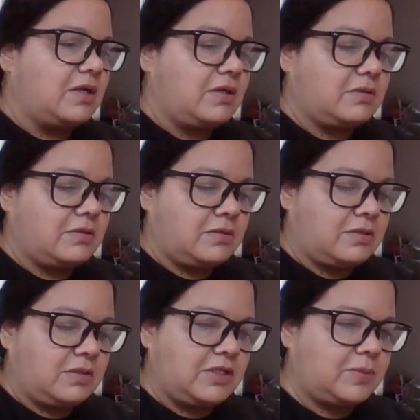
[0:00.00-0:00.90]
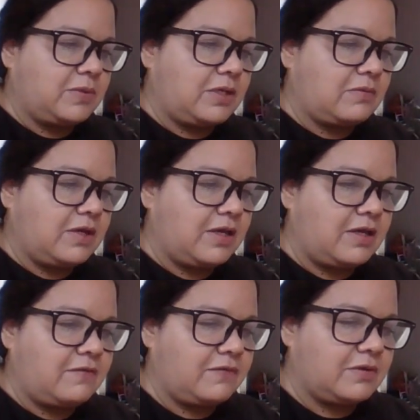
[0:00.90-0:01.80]
This one I don't
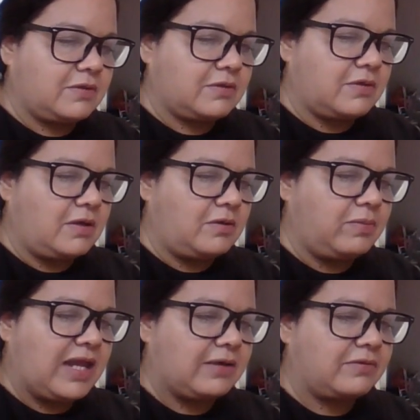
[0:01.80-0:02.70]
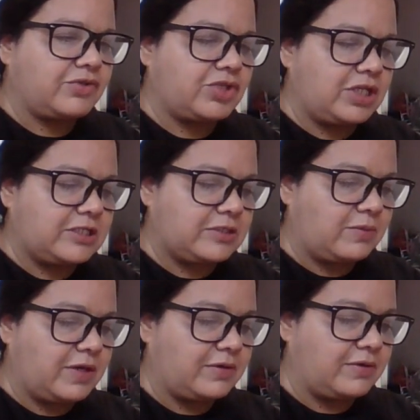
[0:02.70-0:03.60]
have. Color block crochet
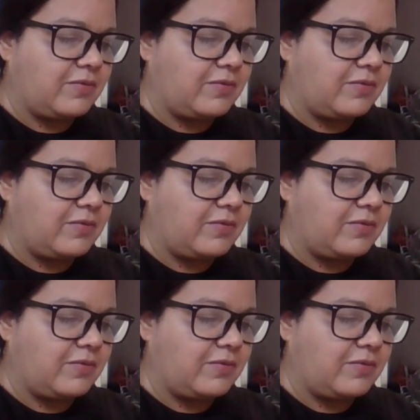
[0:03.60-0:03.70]
sweater.